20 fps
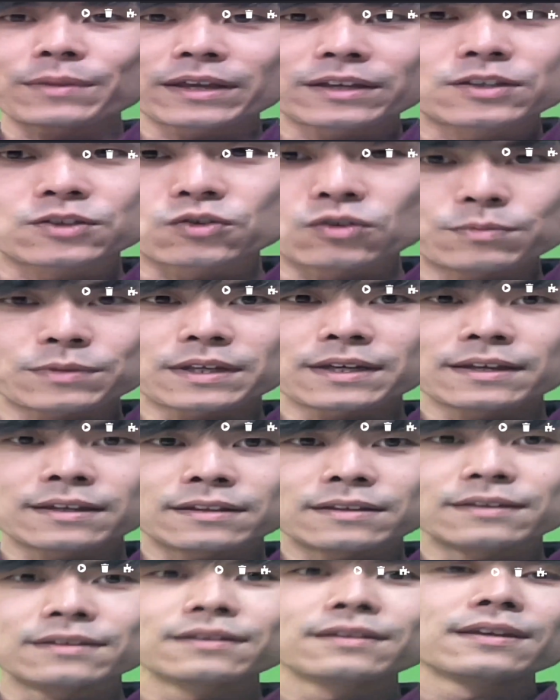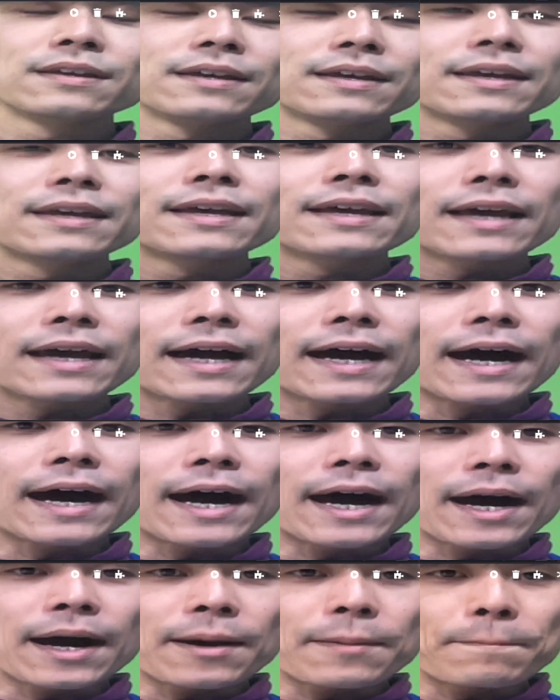I'm like zoomed in.
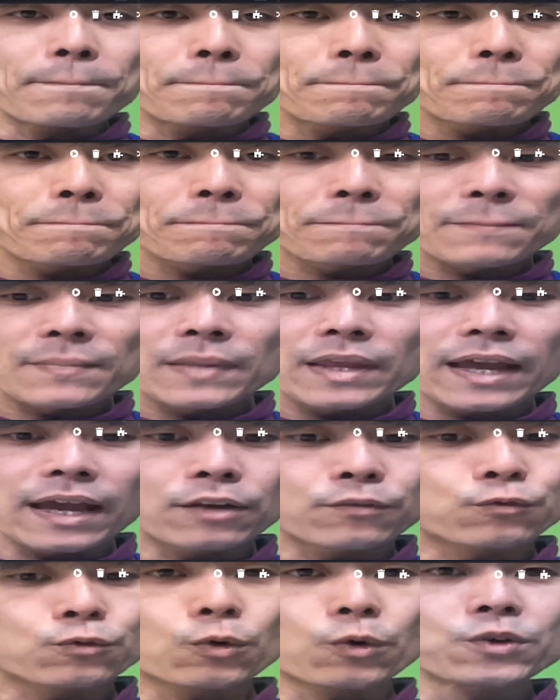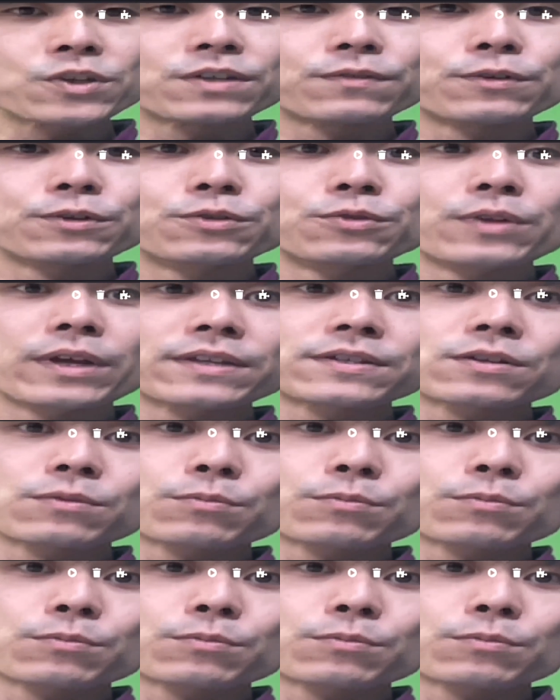And of course, if you do like